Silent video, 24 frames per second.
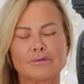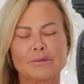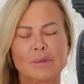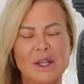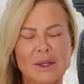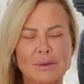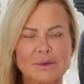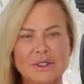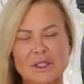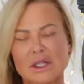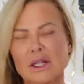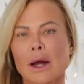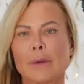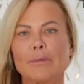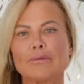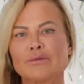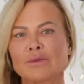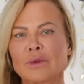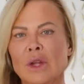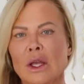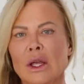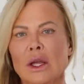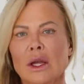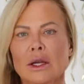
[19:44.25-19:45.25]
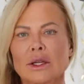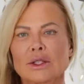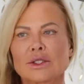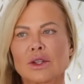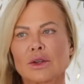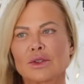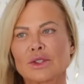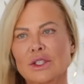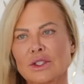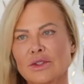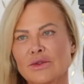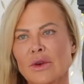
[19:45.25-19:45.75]
Peeps Club.
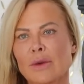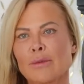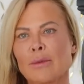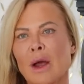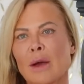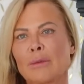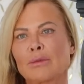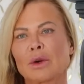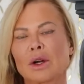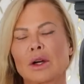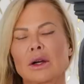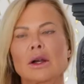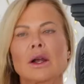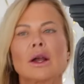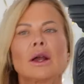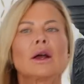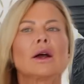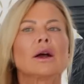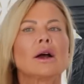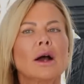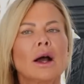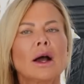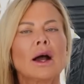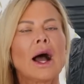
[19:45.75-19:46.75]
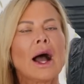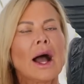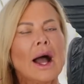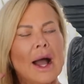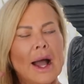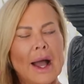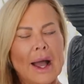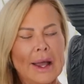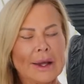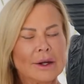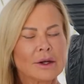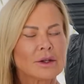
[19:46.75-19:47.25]
So just remember,
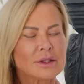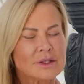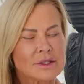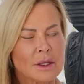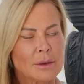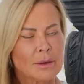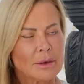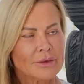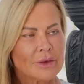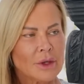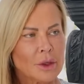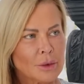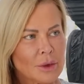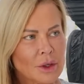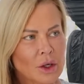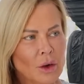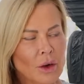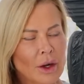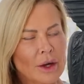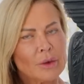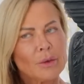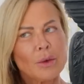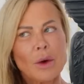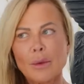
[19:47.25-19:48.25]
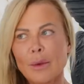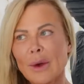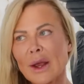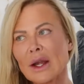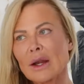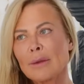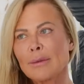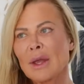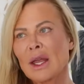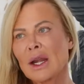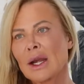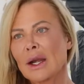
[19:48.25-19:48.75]
I know some of you were going, well,
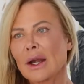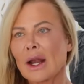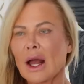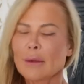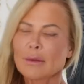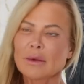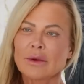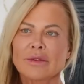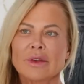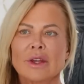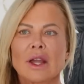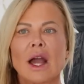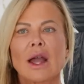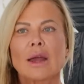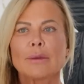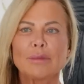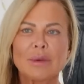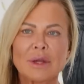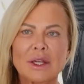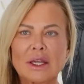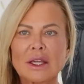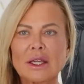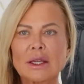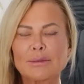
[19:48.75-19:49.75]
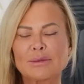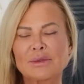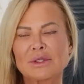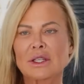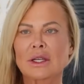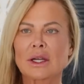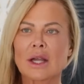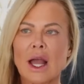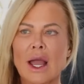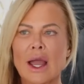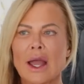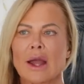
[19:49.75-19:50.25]
wait a minute, I'm a VIPs
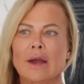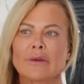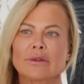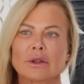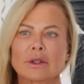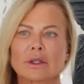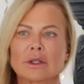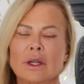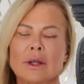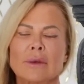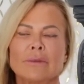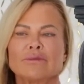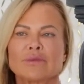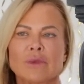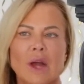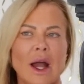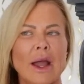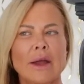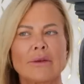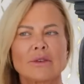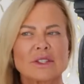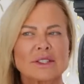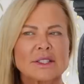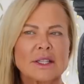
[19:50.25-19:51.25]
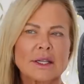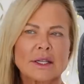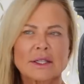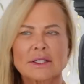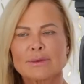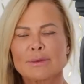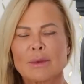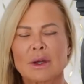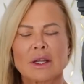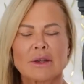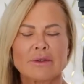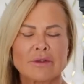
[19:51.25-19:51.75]
and I haven't seen
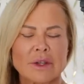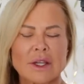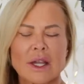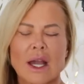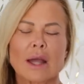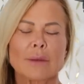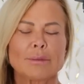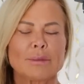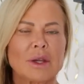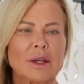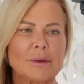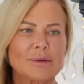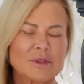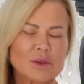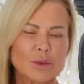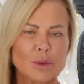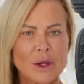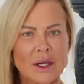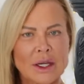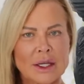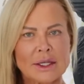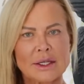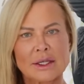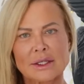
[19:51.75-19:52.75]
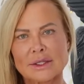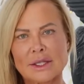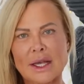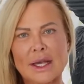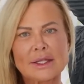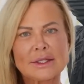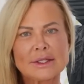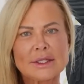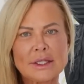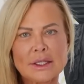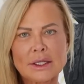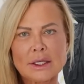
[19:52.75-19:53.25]
as many VIPs winning as
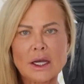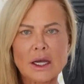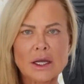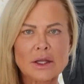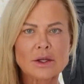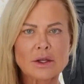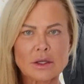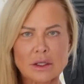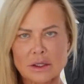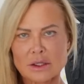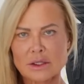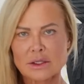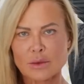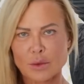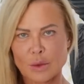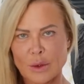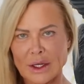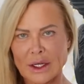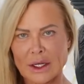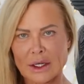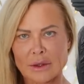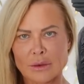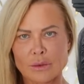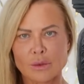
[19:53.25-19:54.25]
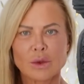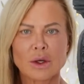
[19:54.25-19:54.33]
I see others winning.